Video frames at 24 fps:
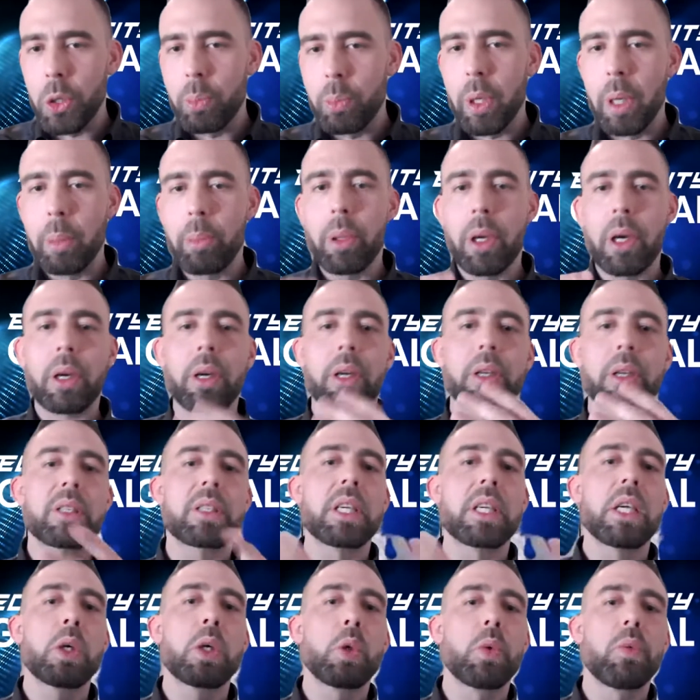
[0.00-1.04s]
People are going to
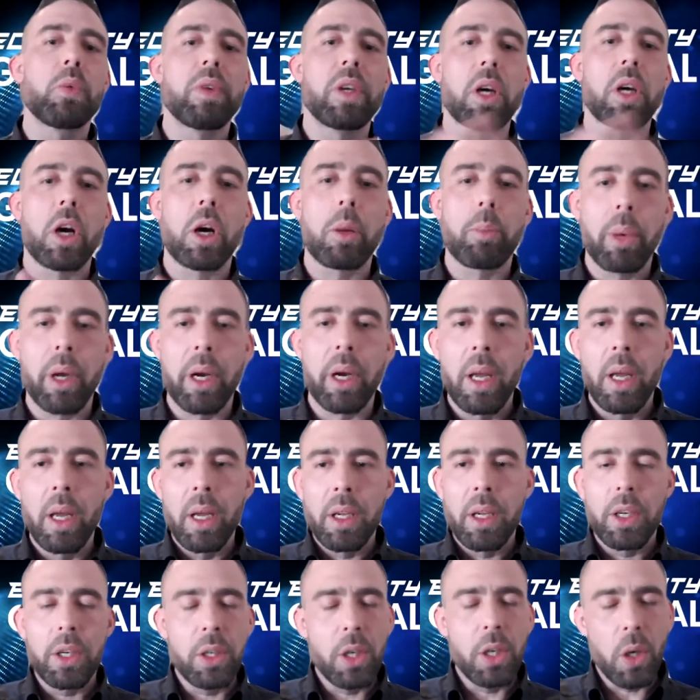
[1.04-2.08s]
see who we are, but
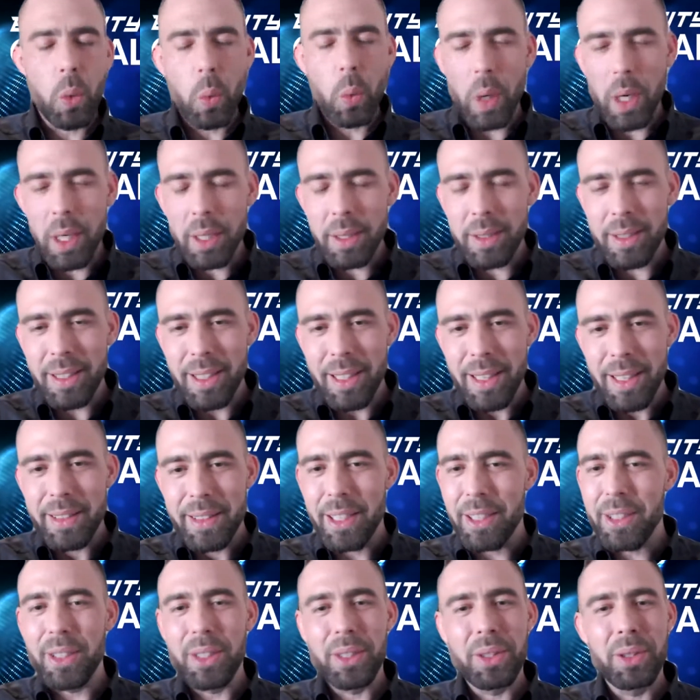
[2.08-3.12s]
you know what?
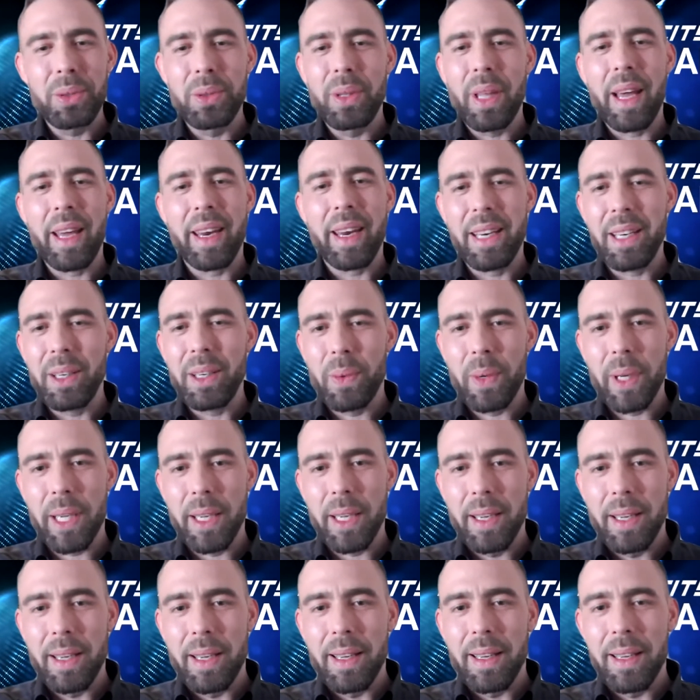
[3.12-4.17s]
They're going to do that anyway.
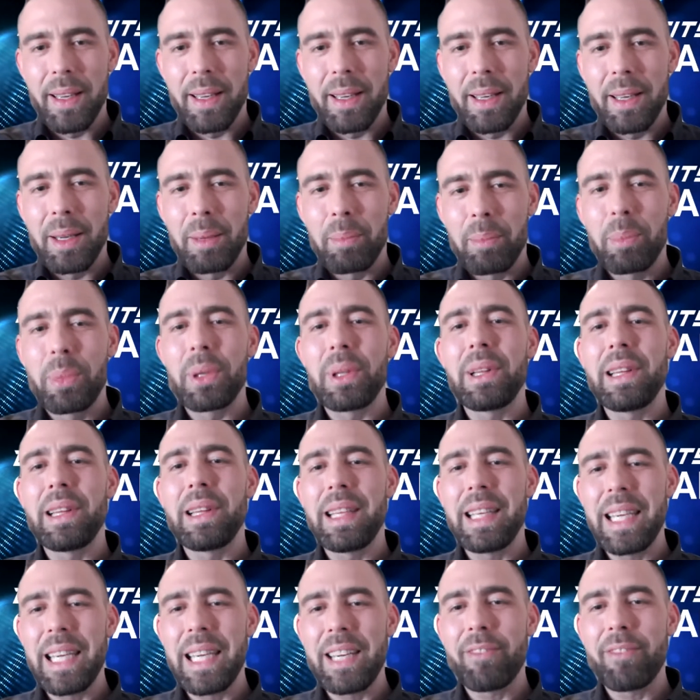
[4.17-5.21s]

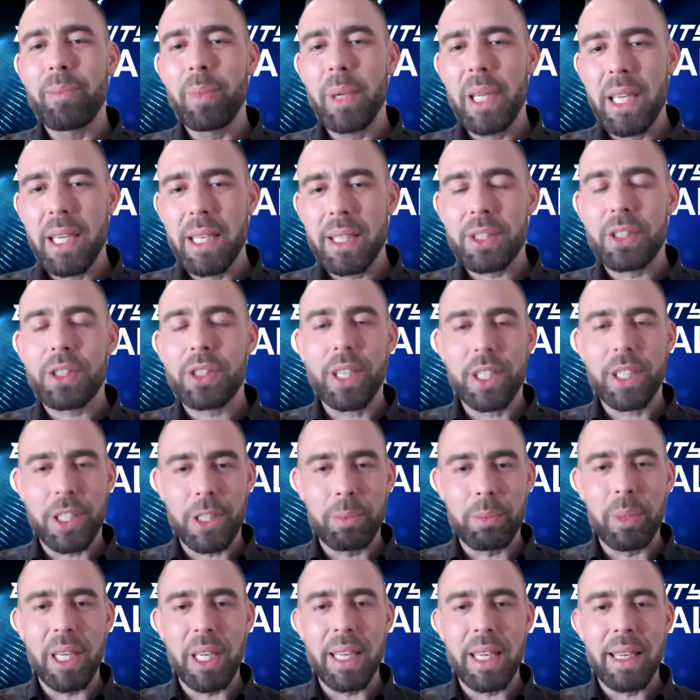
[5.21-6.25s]
Believe me and
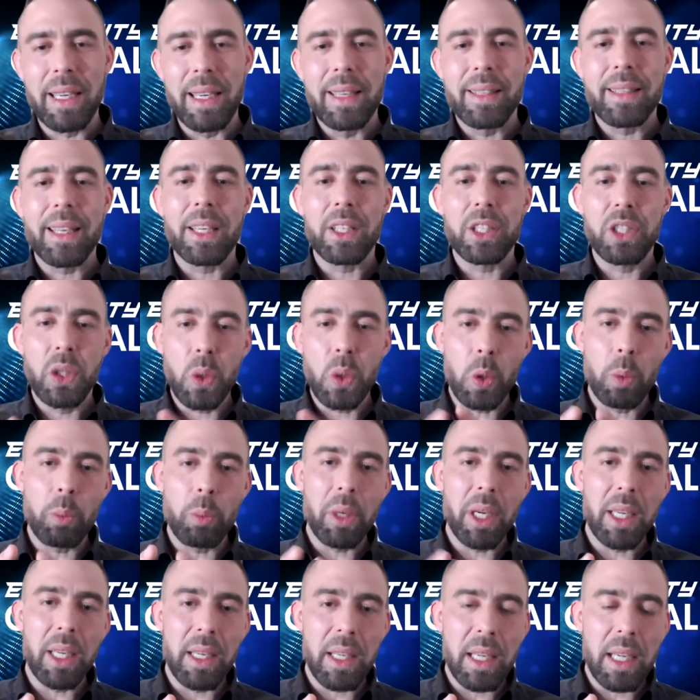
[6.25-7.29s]
trust me that UME
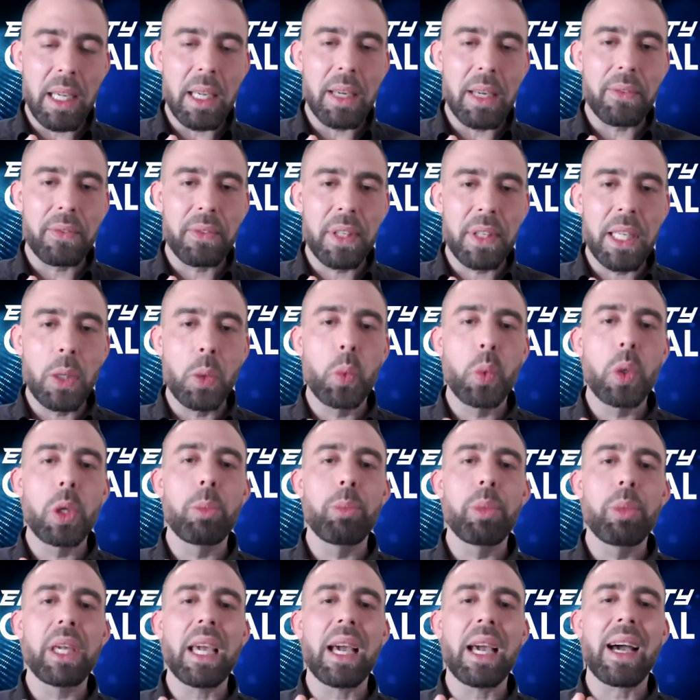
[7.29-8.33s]
and EFT will
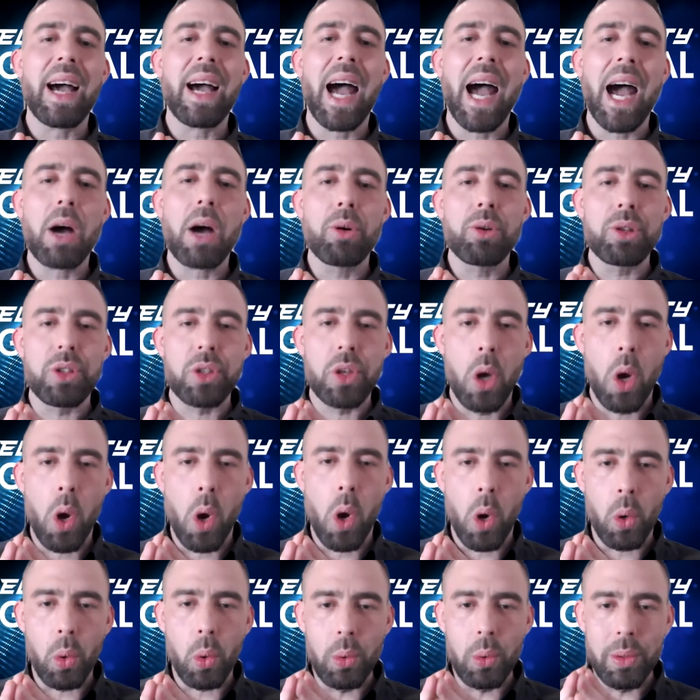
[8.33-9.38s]
be a
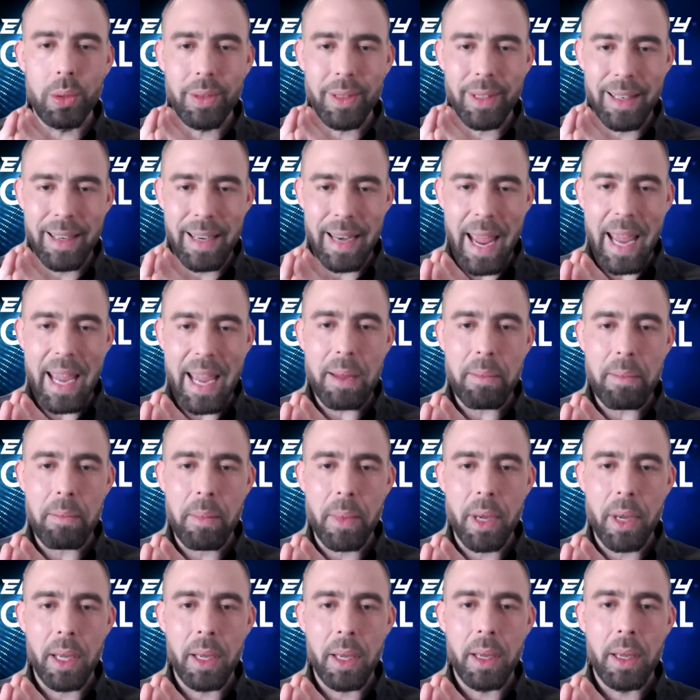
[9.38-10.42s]
household
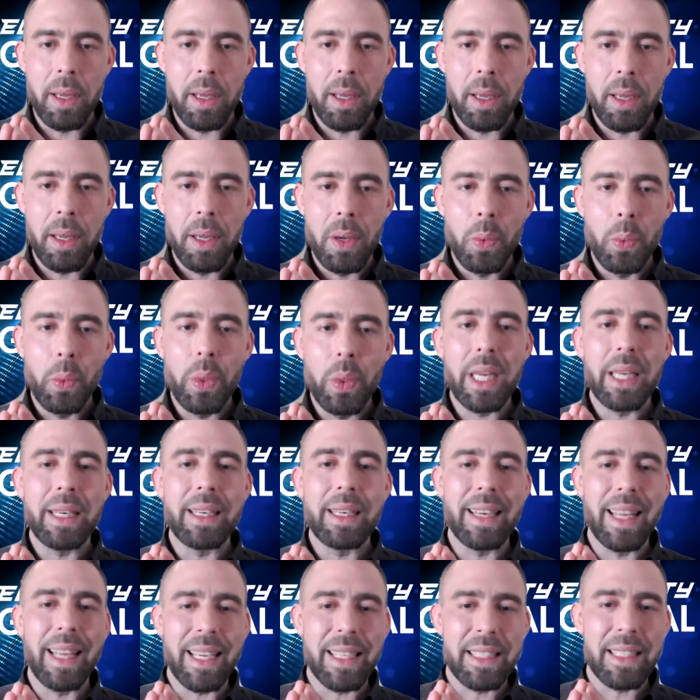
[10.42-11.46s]
name within
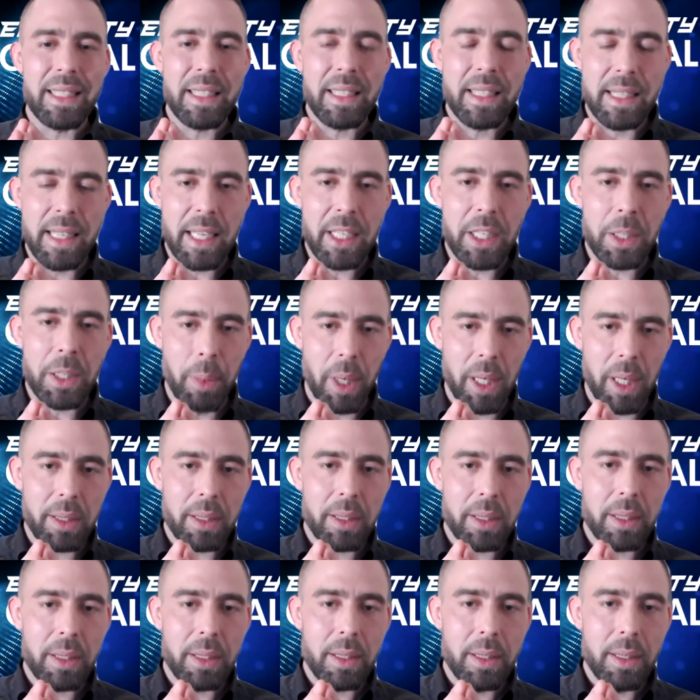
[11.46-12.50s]
the next 6
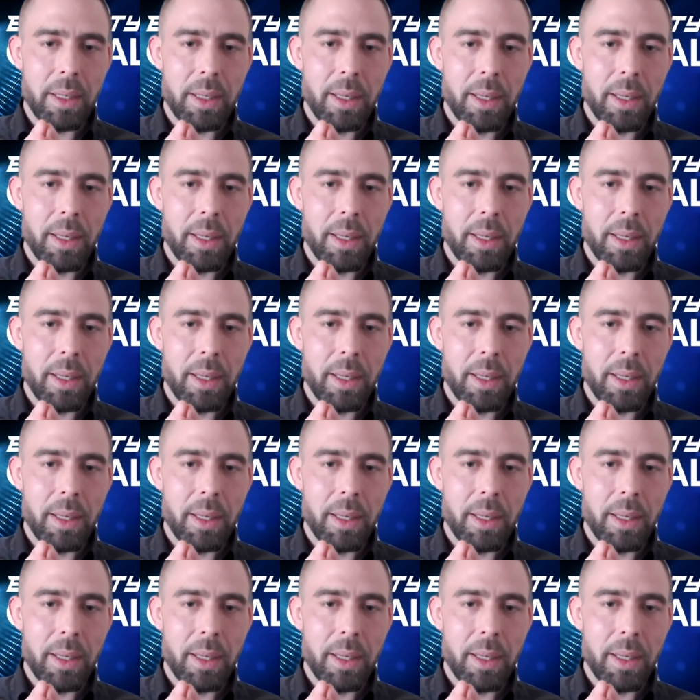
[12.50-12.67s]
months.